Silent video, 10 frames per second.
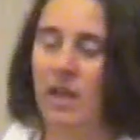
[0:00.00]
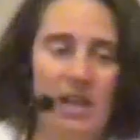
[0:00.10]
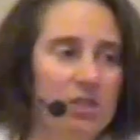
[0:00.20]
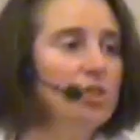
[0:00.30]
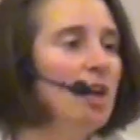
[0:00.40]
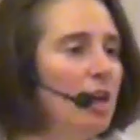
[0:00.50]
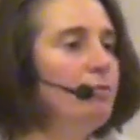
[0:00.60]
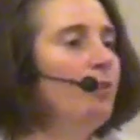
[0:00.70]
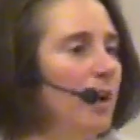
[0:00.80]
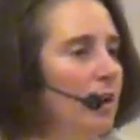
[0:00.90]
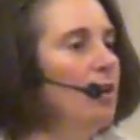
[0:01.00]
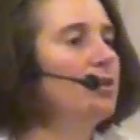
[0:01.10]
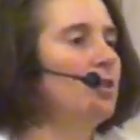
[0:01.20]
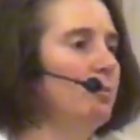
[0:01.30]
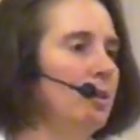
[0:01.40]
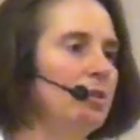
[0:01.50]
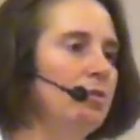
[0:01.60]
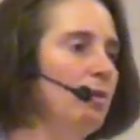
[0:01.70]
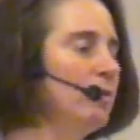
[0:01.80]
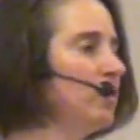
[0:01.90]
Yes, tonifying also,
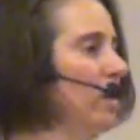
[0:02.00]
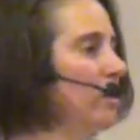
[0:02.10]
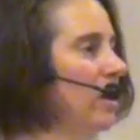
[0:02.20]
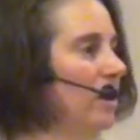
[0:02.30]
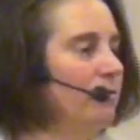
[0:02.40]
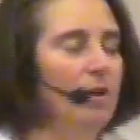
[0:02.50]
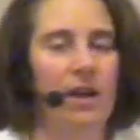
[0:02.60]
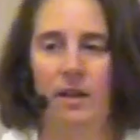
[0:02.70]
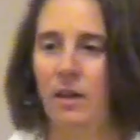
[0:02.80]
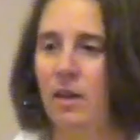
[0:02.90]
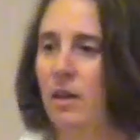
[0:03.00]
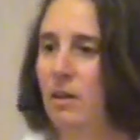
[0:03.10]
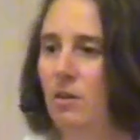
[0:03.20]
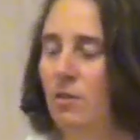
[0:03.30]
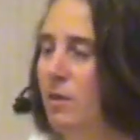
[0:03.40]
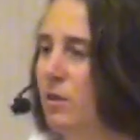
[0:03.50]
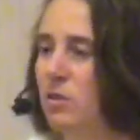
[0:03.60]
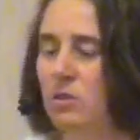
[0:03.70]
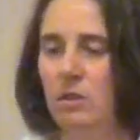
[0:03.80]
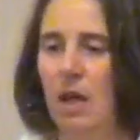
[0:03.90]
because you always want to tonify, you know,
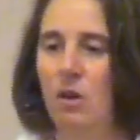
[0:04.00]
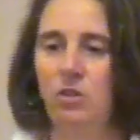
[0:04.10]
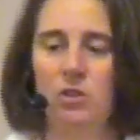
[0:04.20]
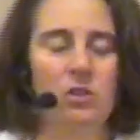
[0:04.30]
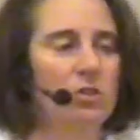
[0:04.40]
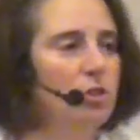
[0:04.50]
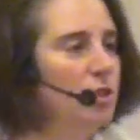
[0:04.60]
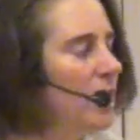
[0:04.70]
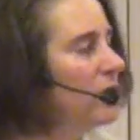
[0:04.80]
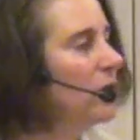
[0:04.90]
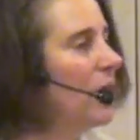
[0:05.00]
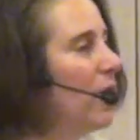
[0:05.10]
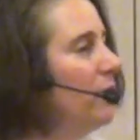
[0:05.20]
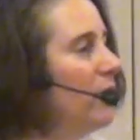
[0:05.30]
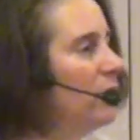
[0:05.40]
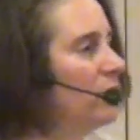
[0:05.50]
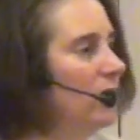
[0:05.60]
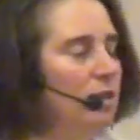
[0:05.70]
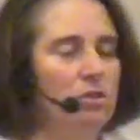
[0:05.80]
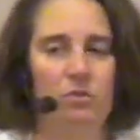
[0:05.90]
and also because it just takes a lot of
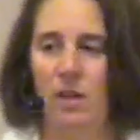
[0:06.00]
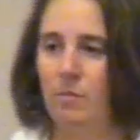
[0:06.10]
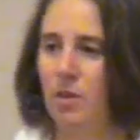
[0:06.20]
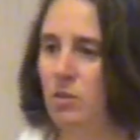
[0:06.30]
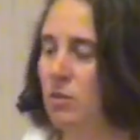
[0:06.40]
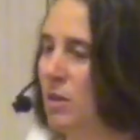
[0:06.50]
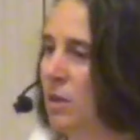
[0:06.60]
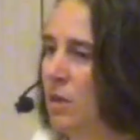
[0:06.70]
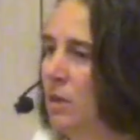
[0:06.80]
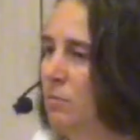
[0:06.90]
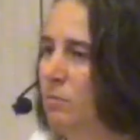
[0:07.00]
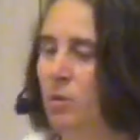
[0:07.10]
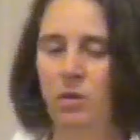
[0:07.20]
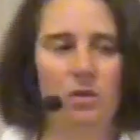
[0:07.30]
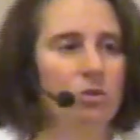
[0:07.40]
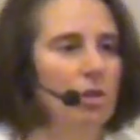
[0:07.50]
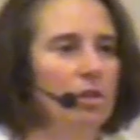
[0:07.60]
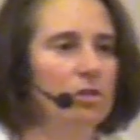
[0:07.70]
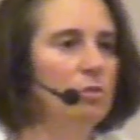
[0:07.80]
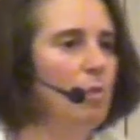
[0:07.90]
energy to do that much puking,
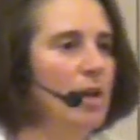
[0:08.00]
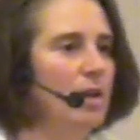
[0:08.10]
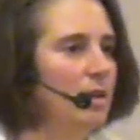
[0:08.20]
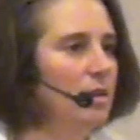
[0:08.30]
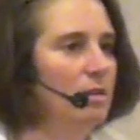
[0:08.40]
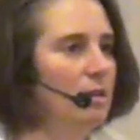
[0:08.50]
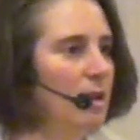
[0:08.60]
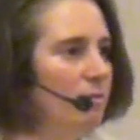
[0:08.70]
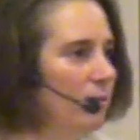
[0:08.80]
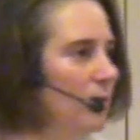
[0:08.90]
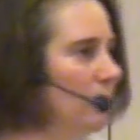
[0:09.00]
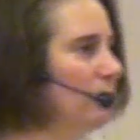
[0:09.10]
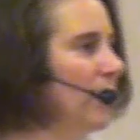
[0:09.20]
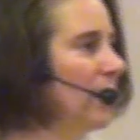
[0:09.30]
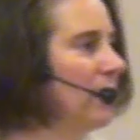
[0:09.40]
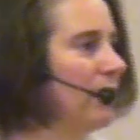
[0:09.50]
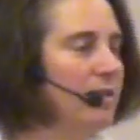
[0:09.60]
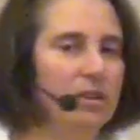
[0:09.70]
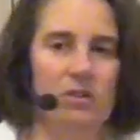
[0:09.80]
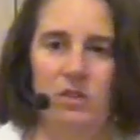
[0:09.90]
shitting, sweating, and you know, breaking
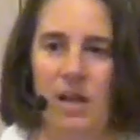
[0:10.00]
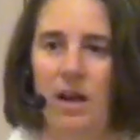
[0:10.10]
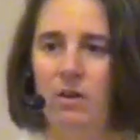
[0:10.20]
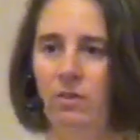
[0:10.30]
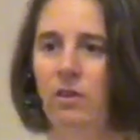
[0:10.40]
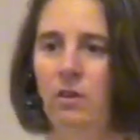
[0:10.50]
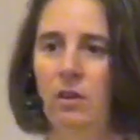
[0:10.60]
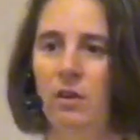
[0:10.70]
things down.